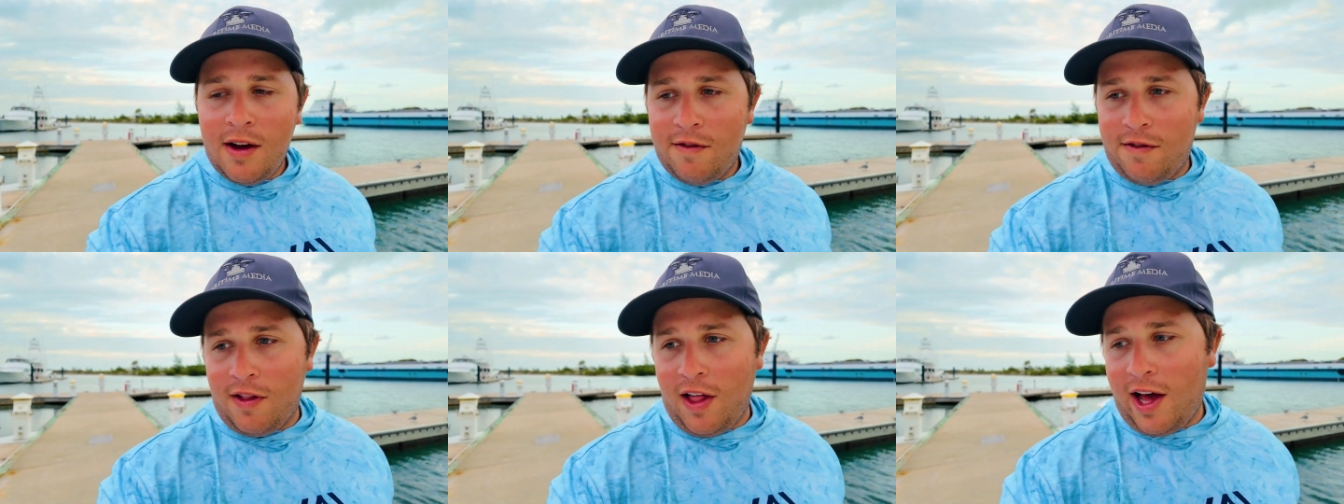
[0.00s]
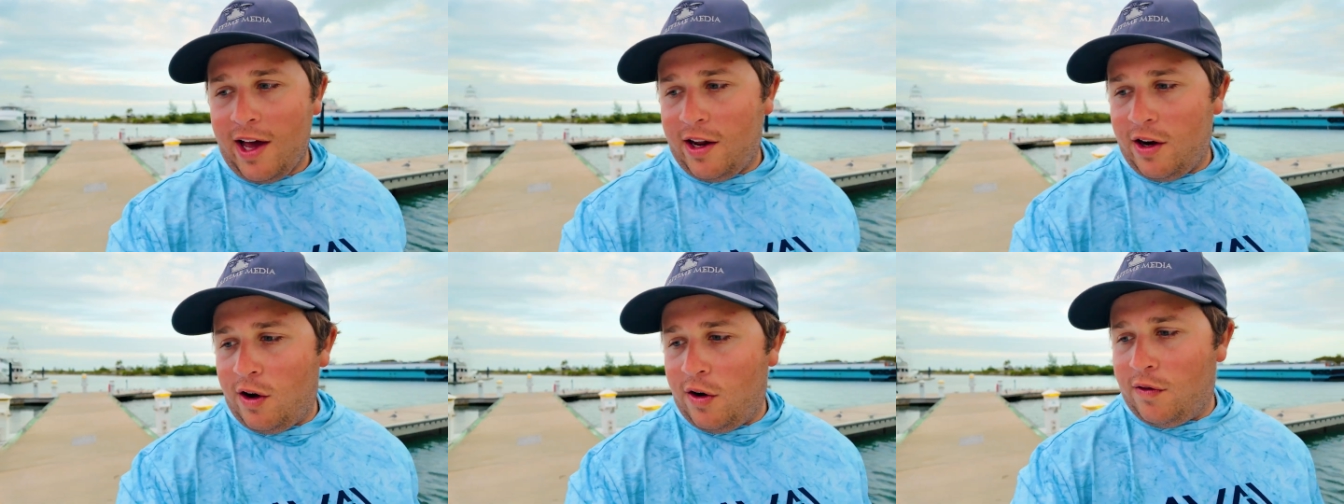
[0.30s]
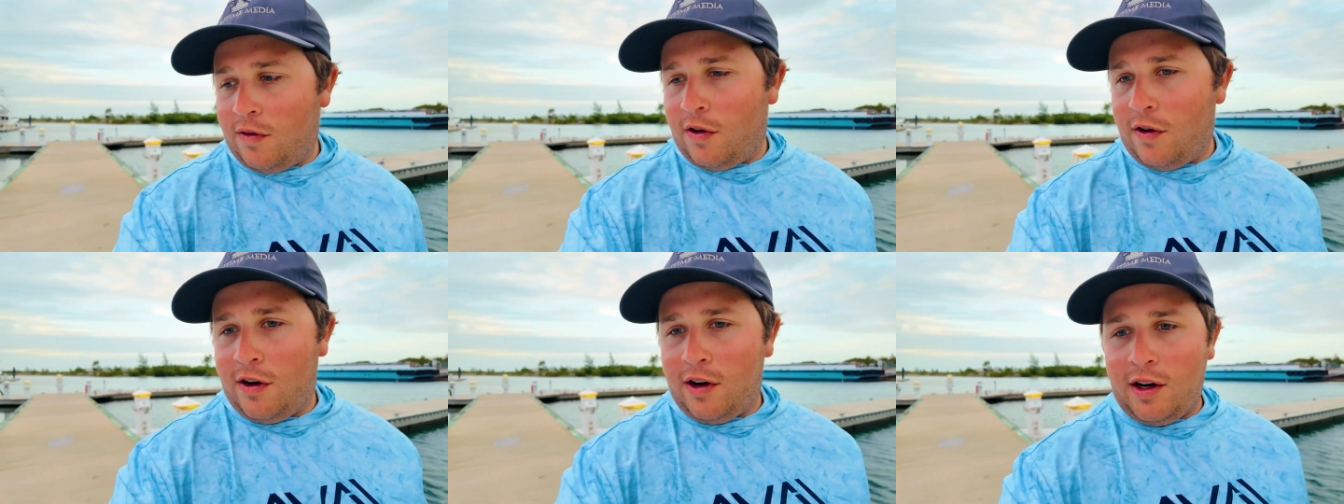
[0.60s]
flying
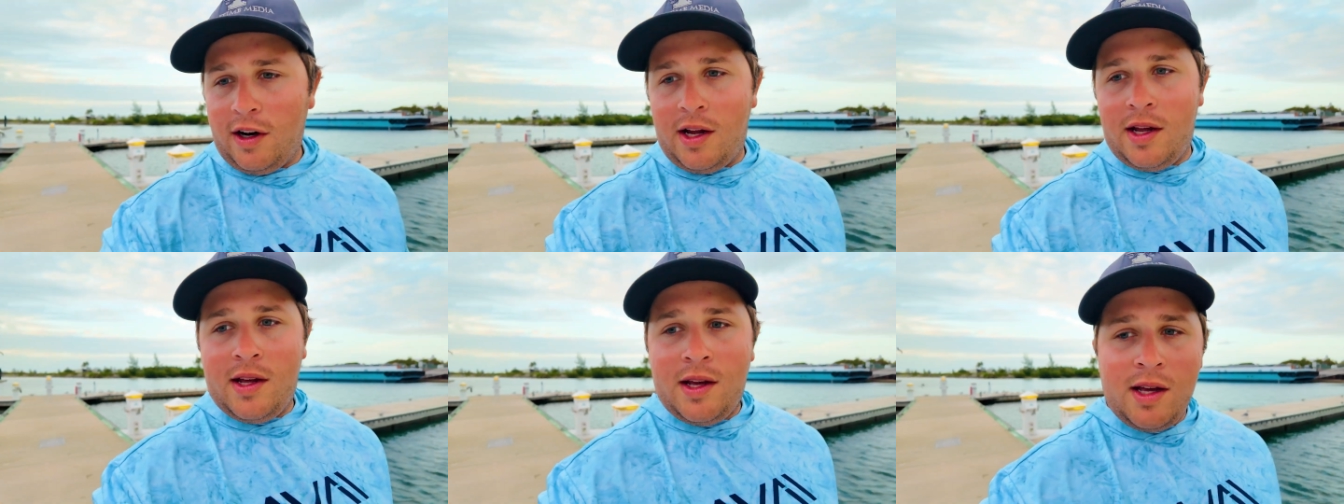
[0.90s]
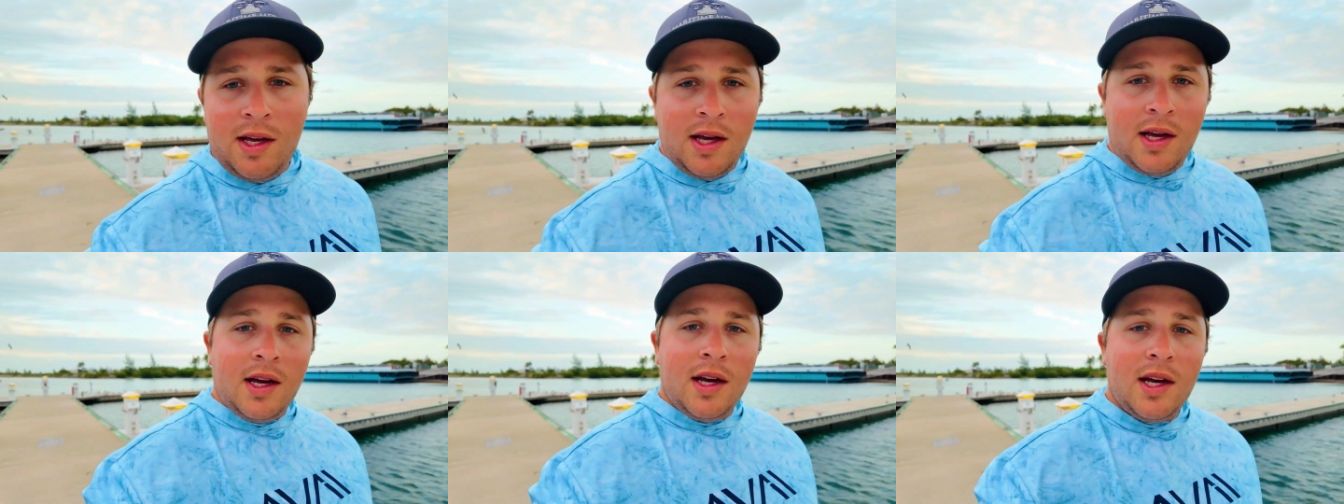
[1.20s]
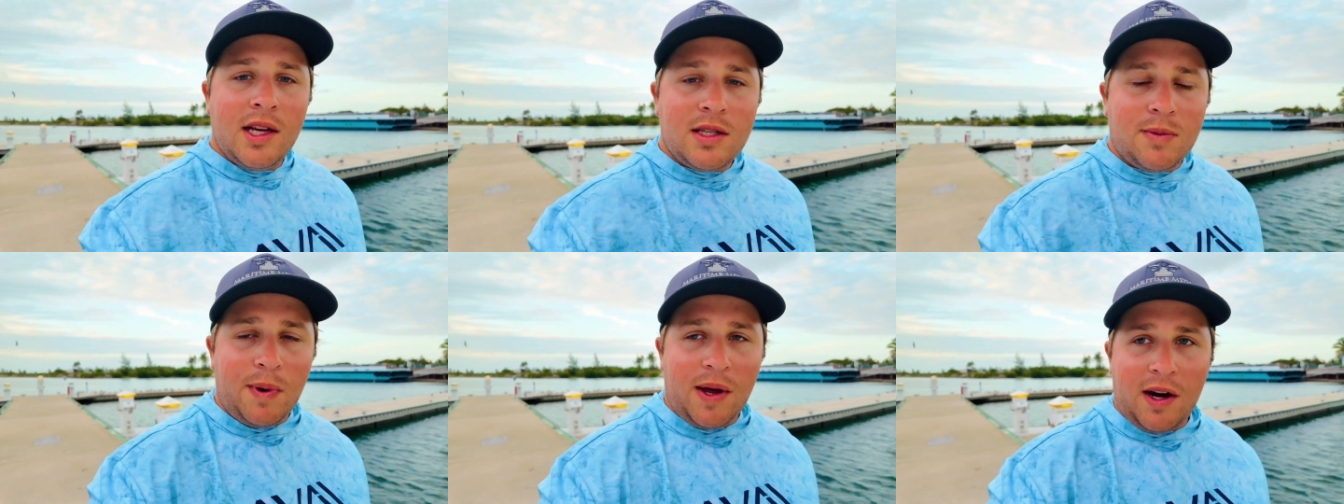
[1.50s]
over,
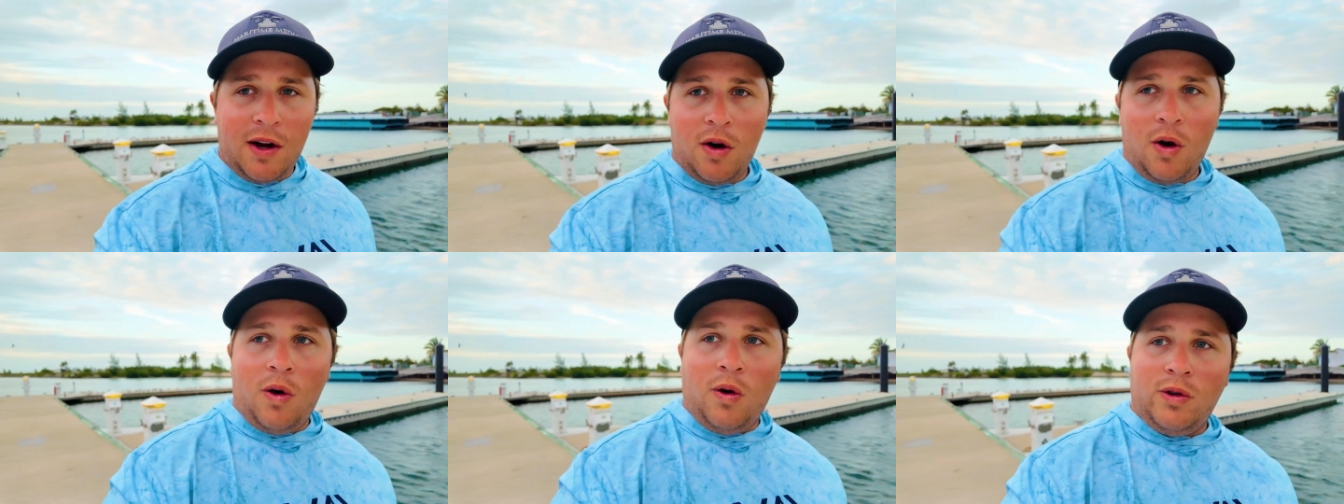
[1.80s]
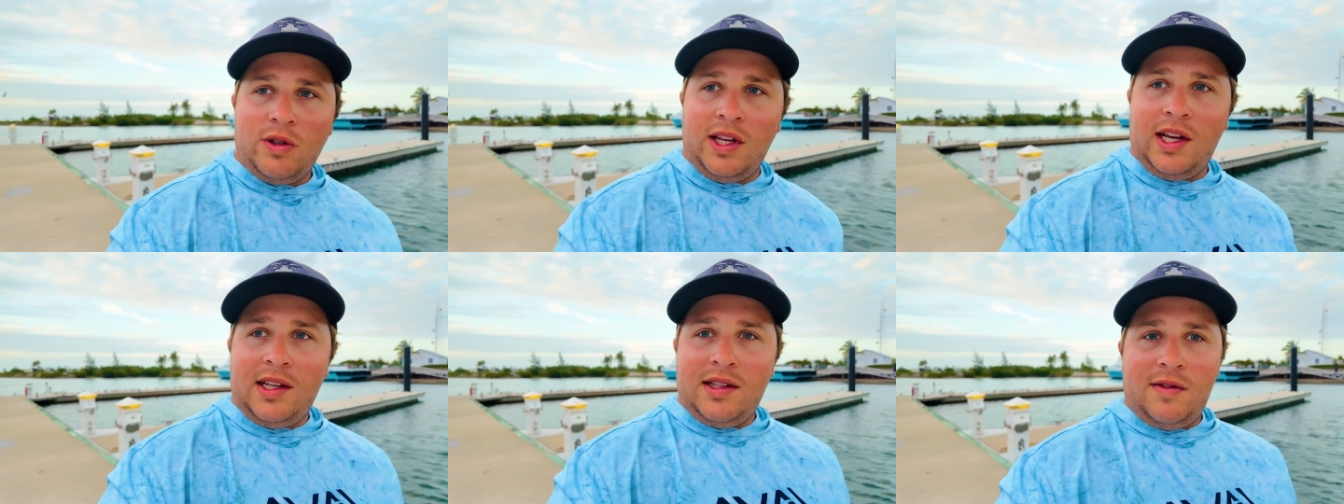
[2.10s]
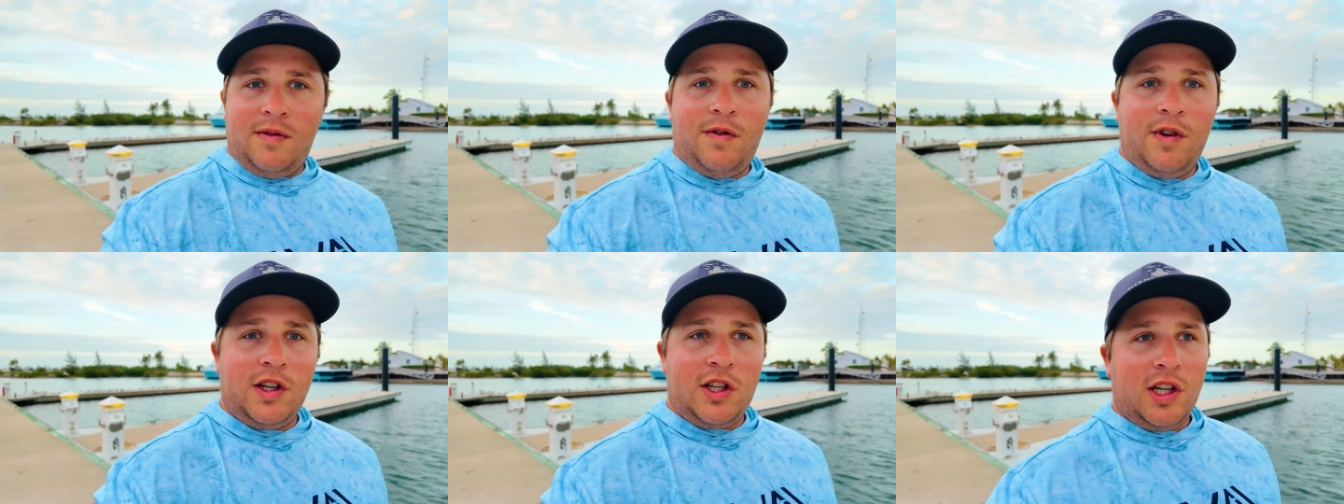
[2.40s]
and spending a whole day
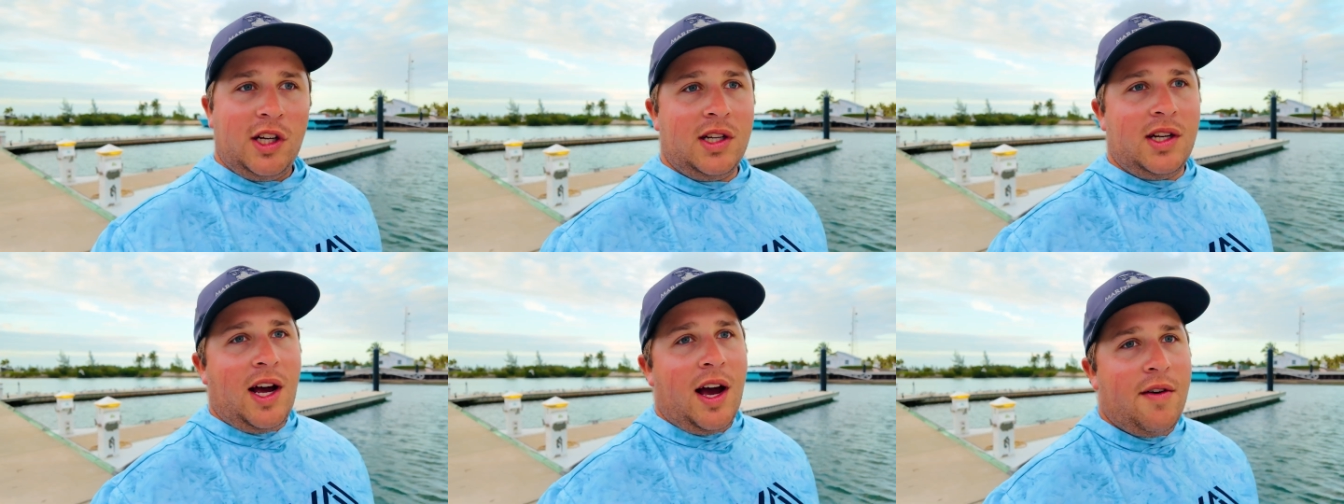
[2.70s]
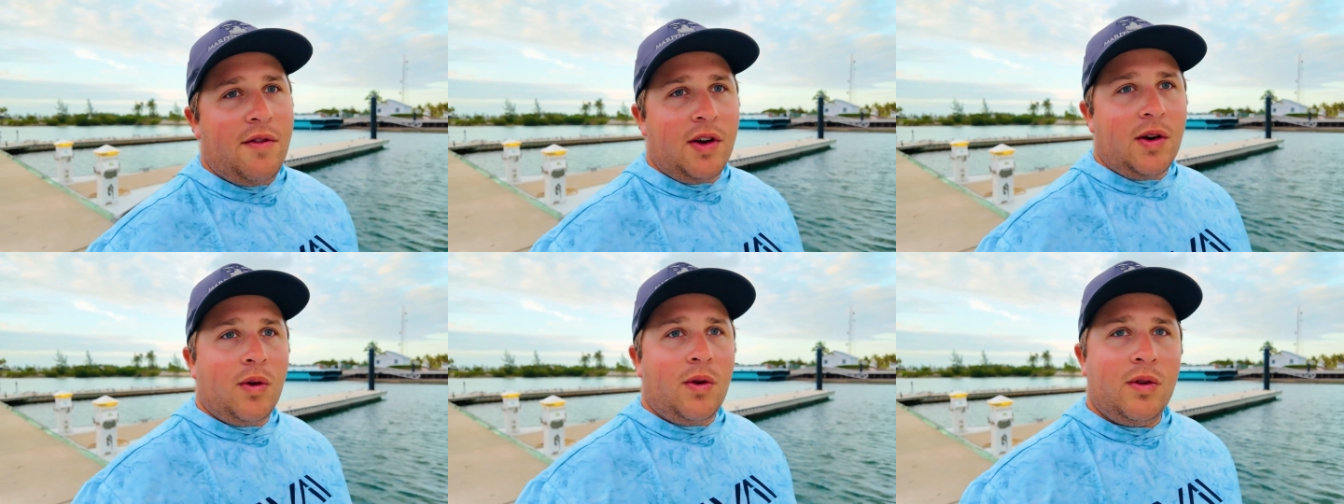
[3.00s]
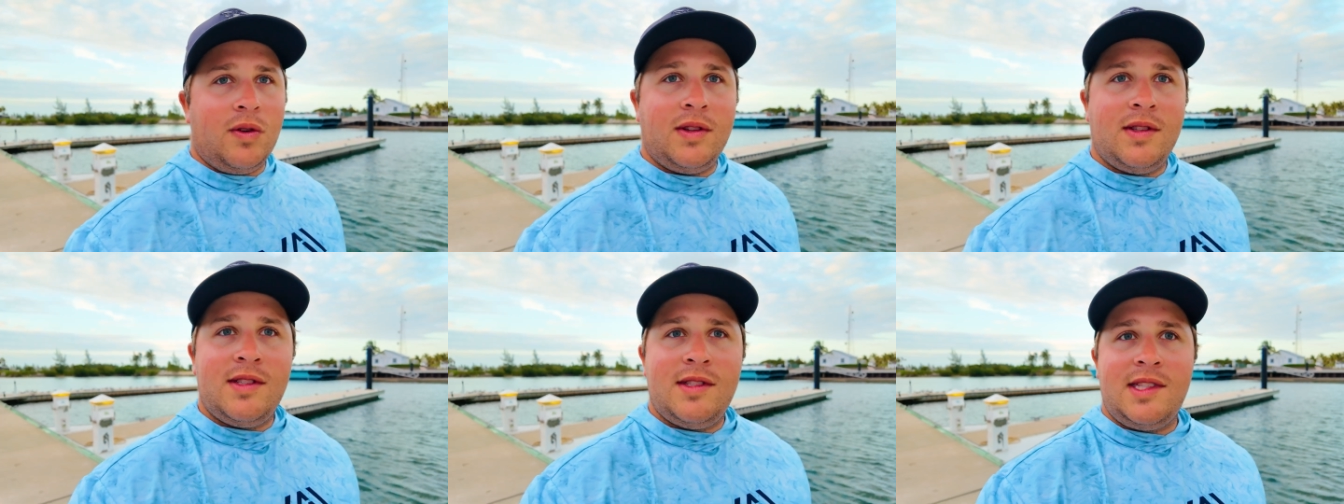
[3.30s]
fishing and diving
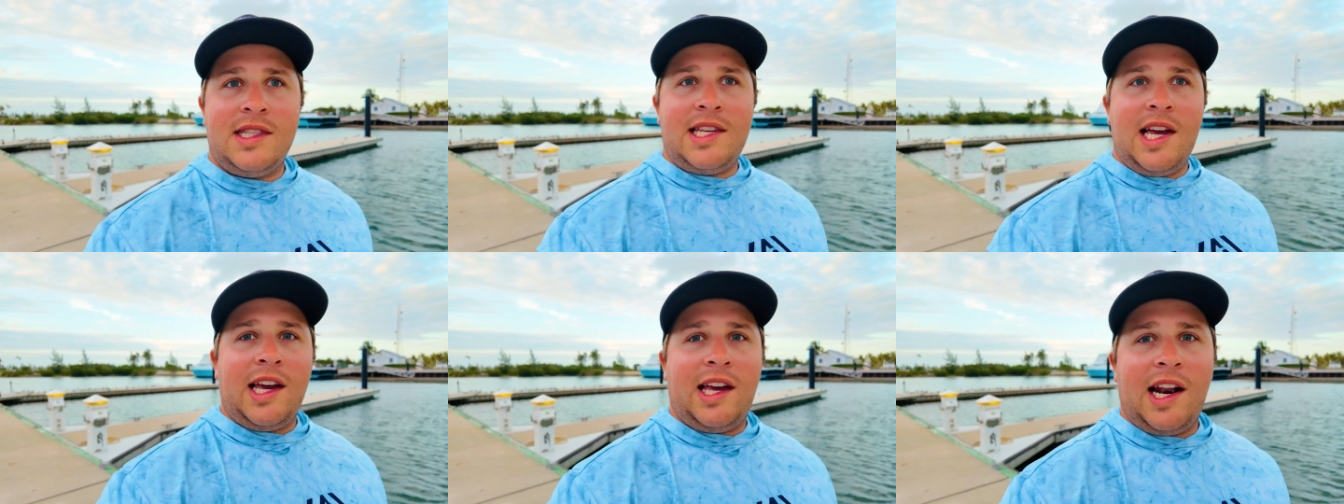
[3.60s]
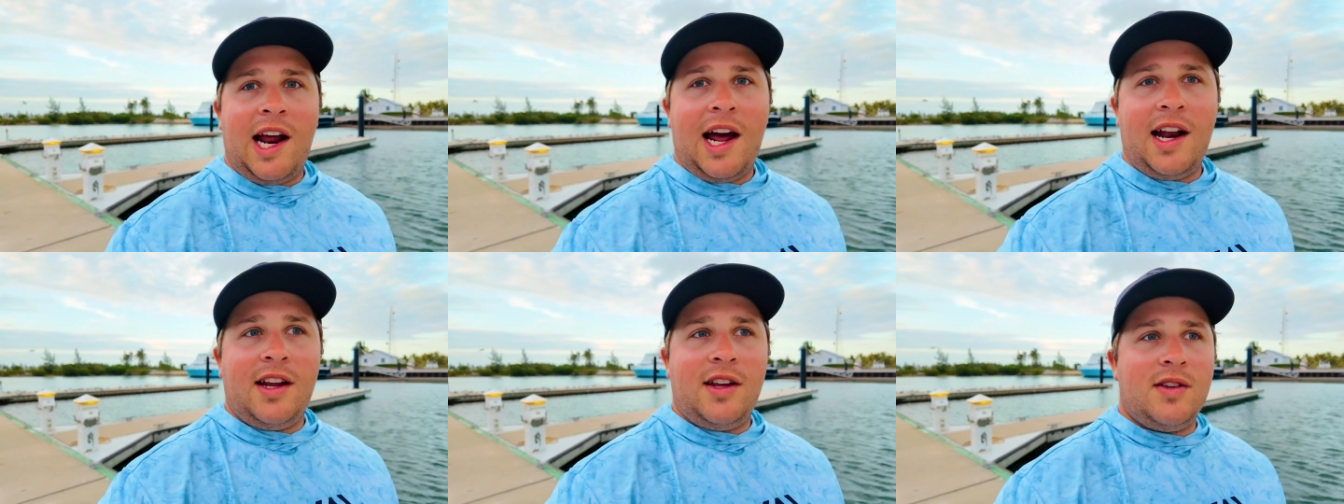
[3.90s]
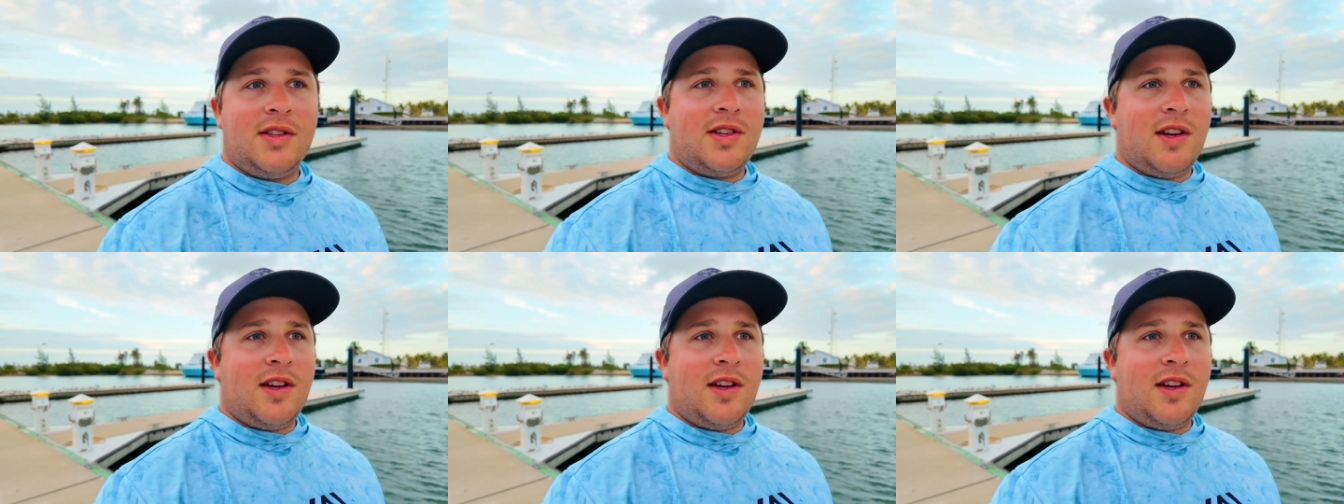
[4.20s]
will take it out of you.